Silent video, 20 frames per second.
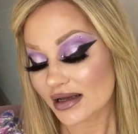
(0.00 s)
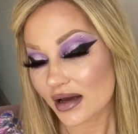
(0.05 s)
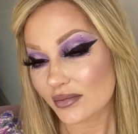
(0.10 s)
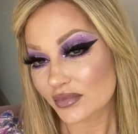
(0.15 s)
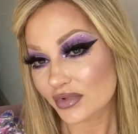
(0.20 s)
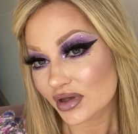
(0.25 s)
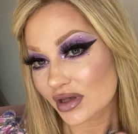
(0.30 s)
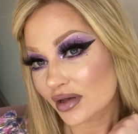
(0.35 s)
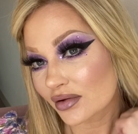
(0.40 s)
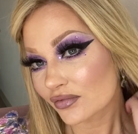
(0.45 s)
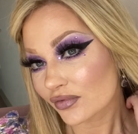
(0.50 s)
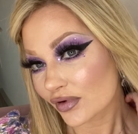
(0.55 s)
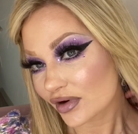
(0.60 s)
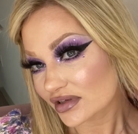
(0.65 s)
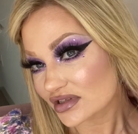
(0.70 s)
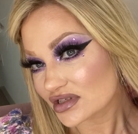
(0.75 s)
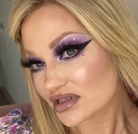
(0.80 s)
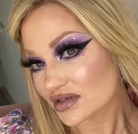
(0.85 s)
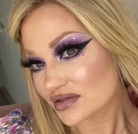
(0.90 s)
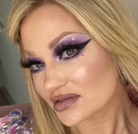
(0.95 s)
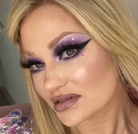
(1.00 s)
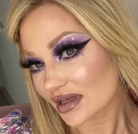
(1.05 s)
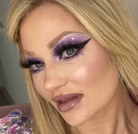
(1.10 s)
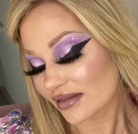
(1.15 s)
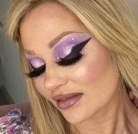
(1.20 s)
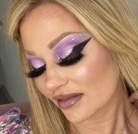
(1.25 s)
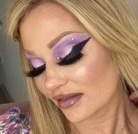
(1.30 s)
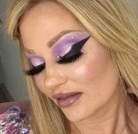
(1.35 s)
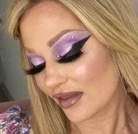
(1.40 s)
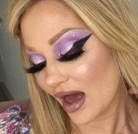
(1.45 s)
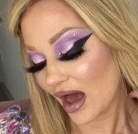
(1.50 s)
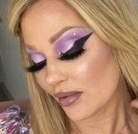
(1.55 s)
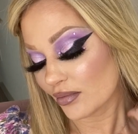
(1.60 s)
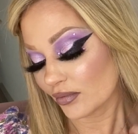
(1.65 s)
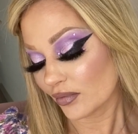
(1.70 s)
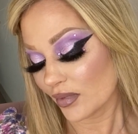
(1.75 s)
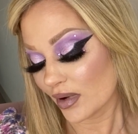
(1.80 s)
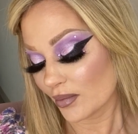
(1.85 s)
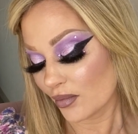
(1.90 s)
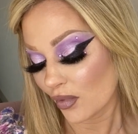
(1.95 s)
I'm looking forward to using that
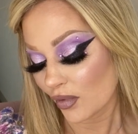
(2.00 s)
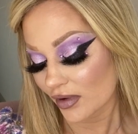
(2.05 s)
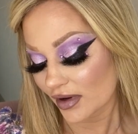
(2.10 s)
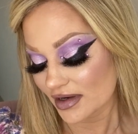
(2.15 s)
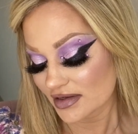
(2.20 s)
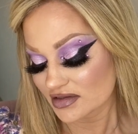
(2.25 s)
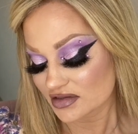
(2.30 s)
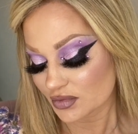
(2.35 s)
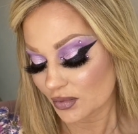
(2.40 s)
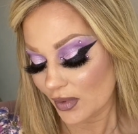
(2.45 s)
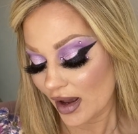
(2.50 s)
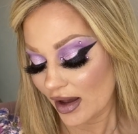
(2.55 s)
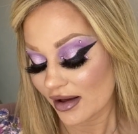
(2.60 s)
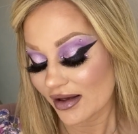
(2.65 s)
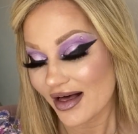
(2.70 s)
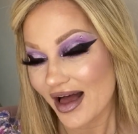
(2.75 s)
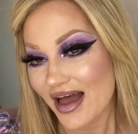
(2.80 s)
more as well.